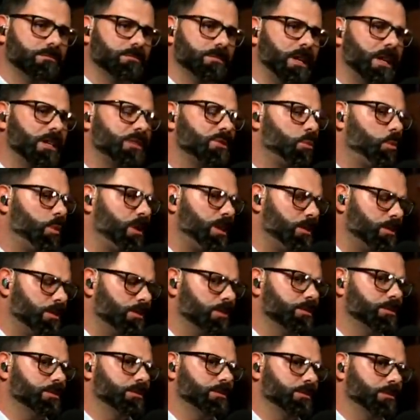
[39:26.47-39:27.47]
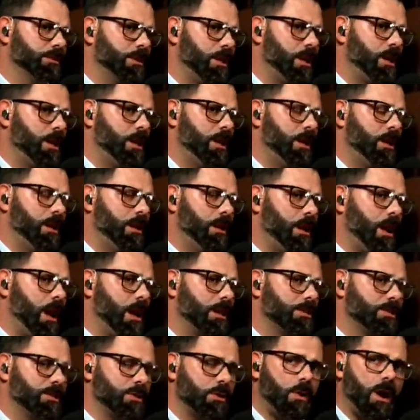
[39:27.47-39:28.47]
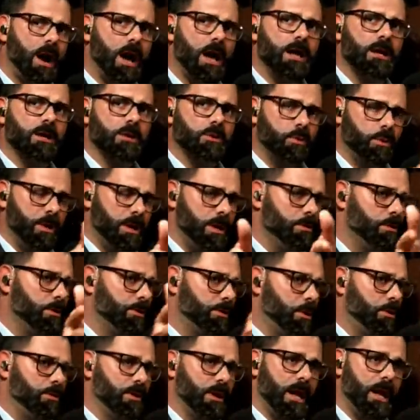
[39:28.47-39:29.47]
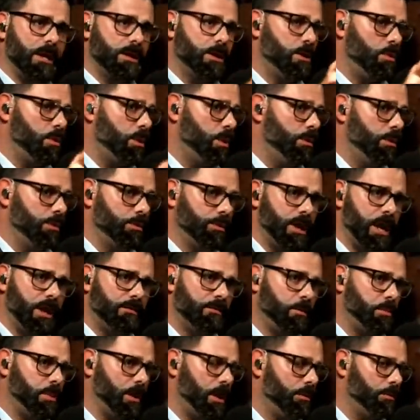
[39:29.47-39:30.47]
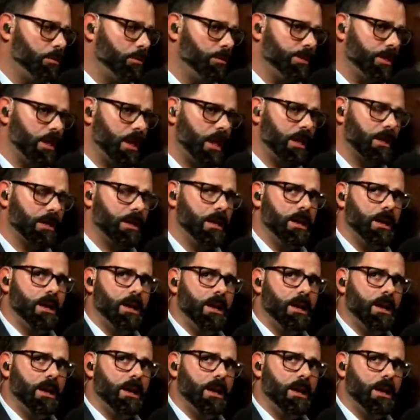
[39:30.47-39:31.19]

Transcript: That's weird. And so I agree with Owen. I know Owen would have a problem with that.